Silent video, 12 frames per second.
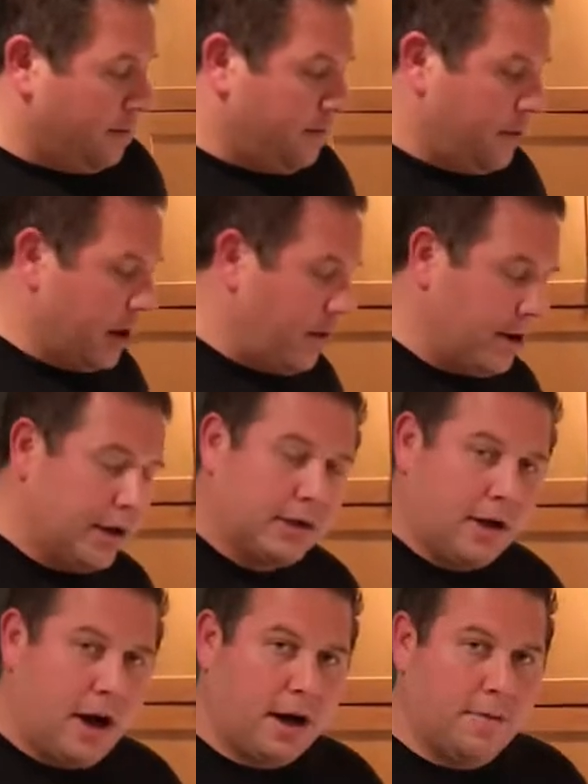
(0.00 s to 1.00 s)
But I want to
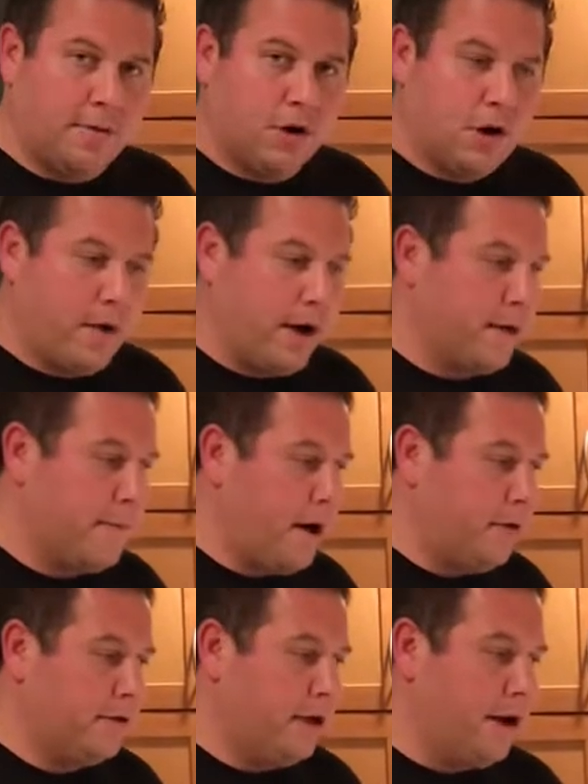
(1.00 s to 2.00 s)
talk real quick
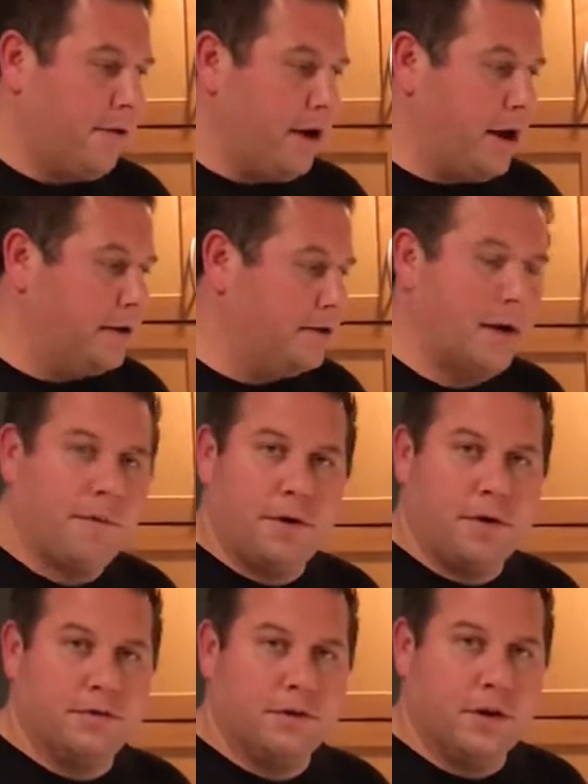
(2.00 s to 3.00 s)
about the ingredients that we're
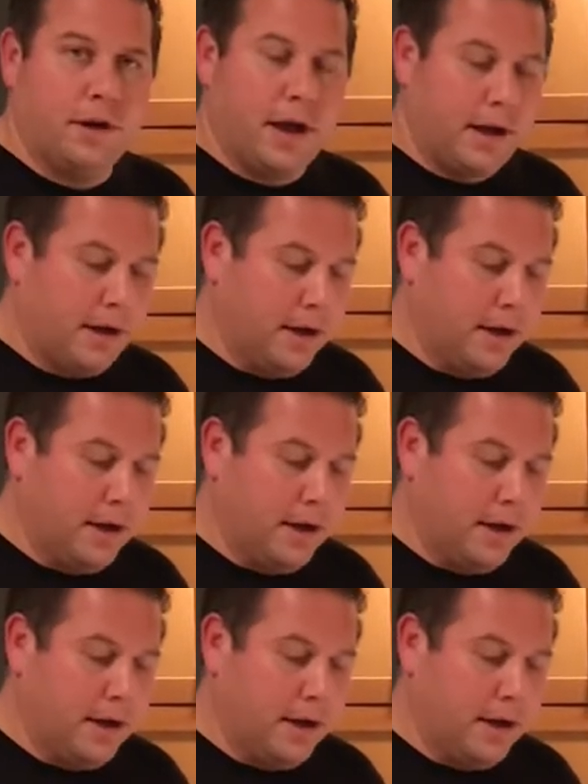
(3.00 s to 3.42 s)
using today.